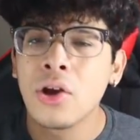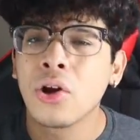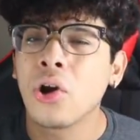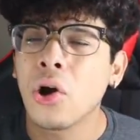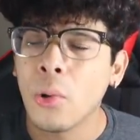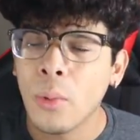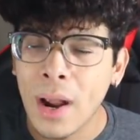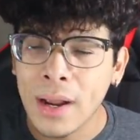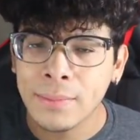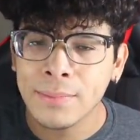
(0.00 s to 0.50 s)

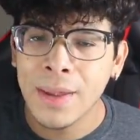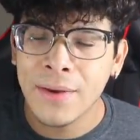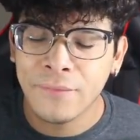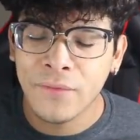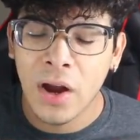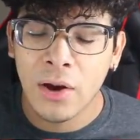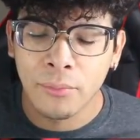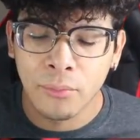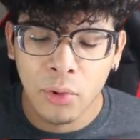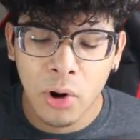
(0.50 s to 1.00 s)
Correct me
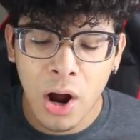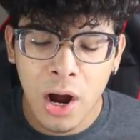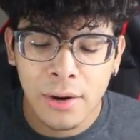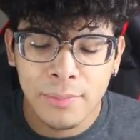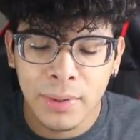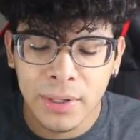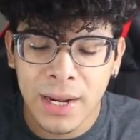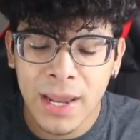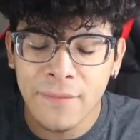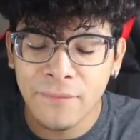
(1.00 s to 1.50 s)
if I'm wrong,
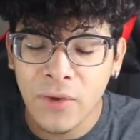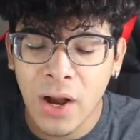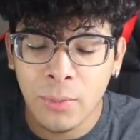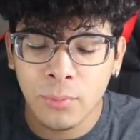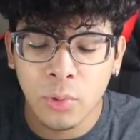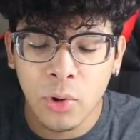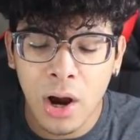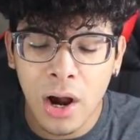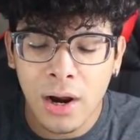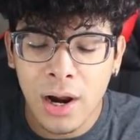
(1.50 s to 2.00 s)
but if
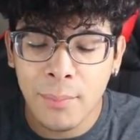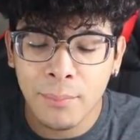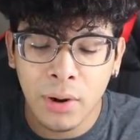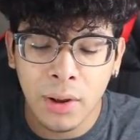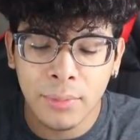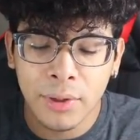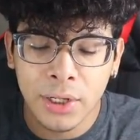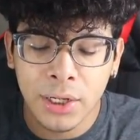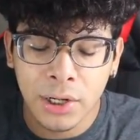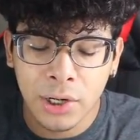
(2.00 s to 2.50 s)
I'm wrong, I'm
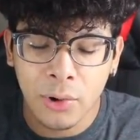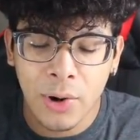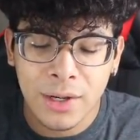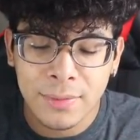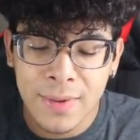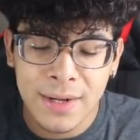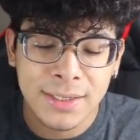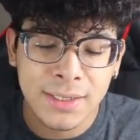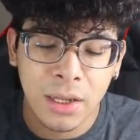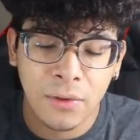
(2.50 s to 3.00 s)
probably going to
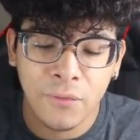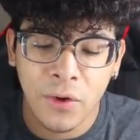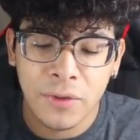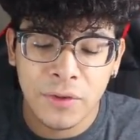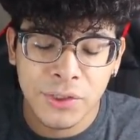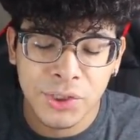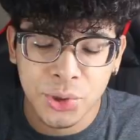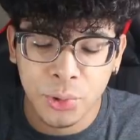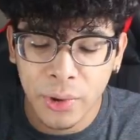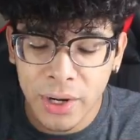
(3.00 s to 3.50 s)
correct myself on
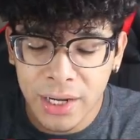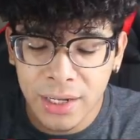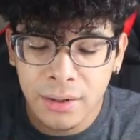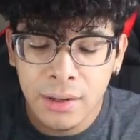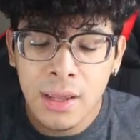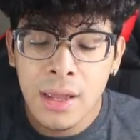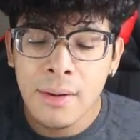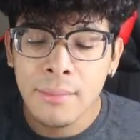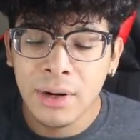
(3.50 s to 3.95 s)
the screen.